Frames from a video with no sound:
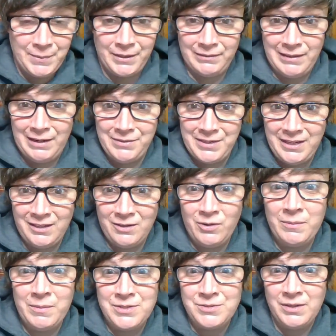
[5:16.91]
but around here
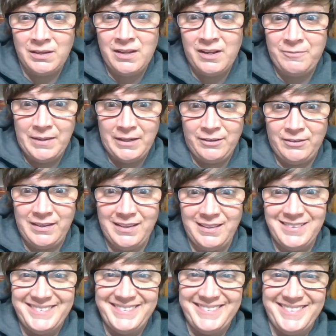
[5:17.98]
we've been doing a lot of
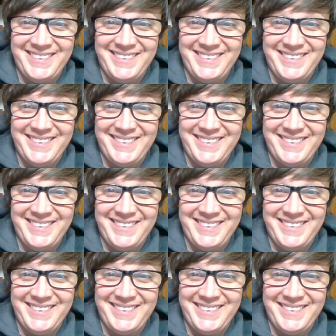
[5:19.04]
bickering.